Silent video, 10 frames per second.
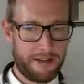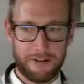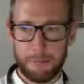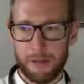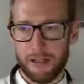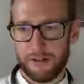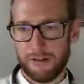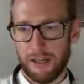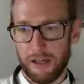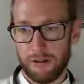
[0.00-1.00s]
the
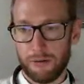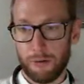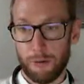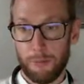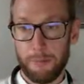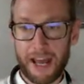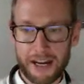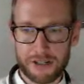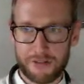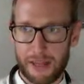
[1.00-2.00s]
ability to
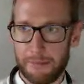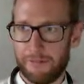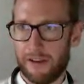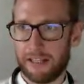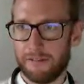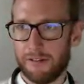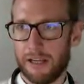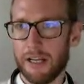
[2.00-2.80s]
manage them effectively.